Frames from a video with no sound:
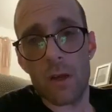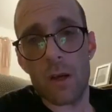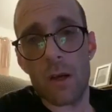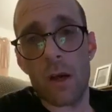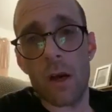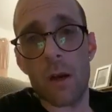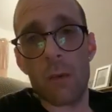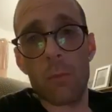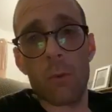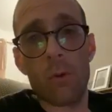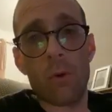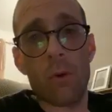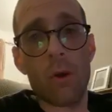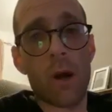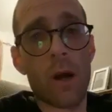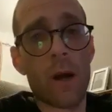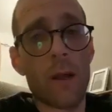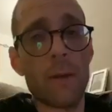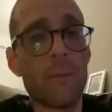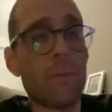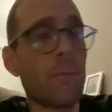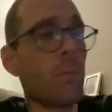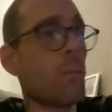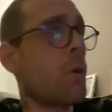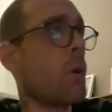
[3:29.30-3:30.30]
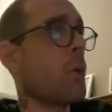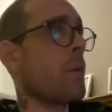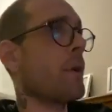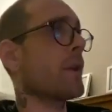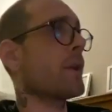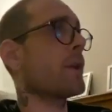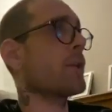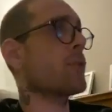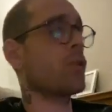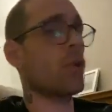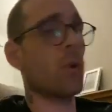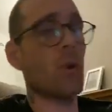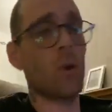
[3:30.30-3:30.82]
I'm alright. What are we
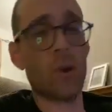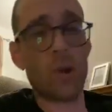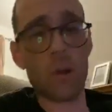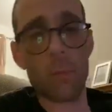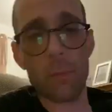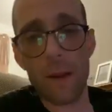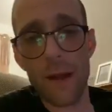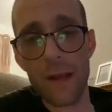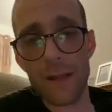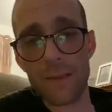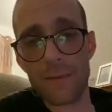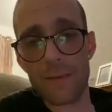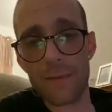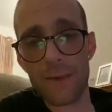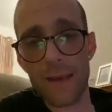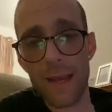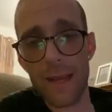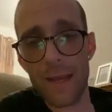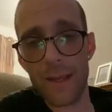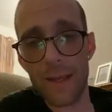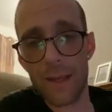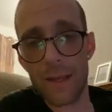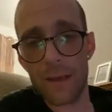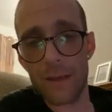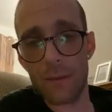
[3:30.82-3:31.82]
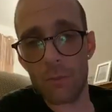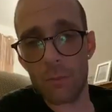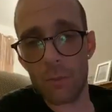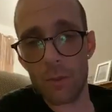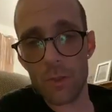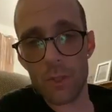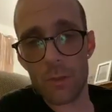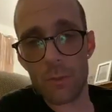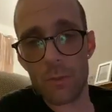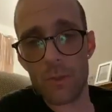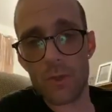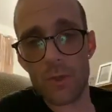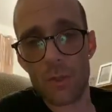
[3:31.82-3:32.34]
going to talk about today then? What
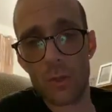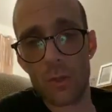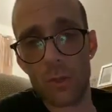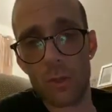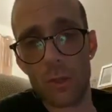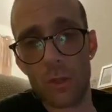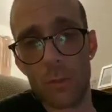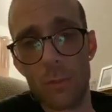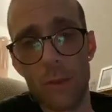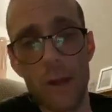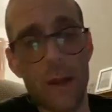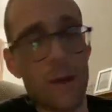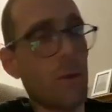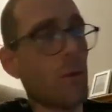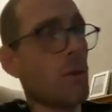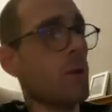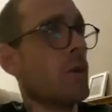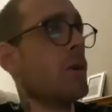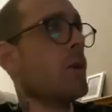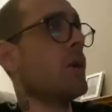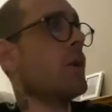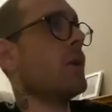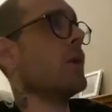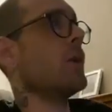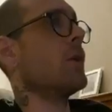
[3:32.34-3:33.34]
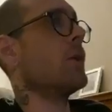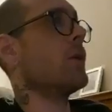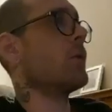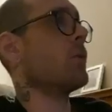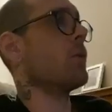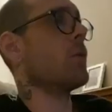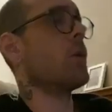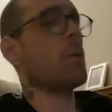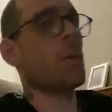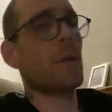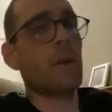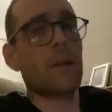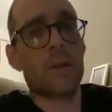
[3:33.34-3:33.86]
should we talk about?
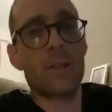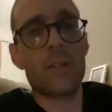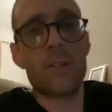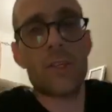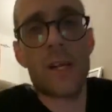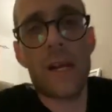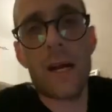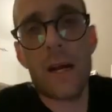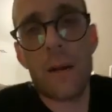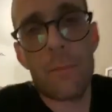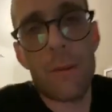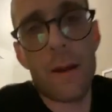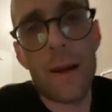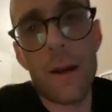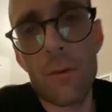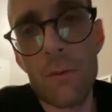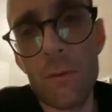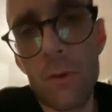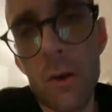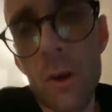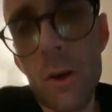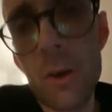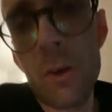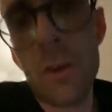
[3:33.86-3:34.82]
What are we going to chat about, right?